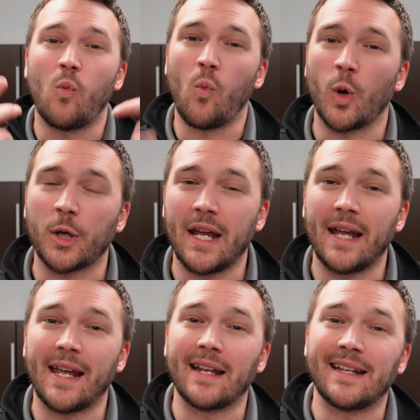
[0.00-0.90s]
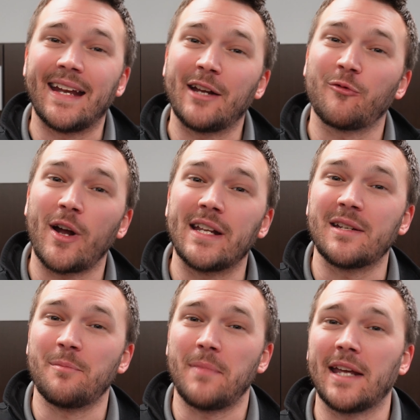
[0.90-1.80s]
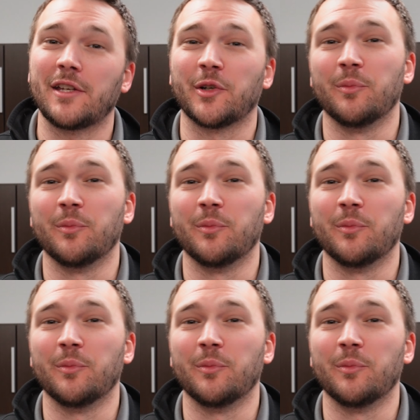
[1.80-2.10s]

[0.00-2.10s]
working, and getting ready to make your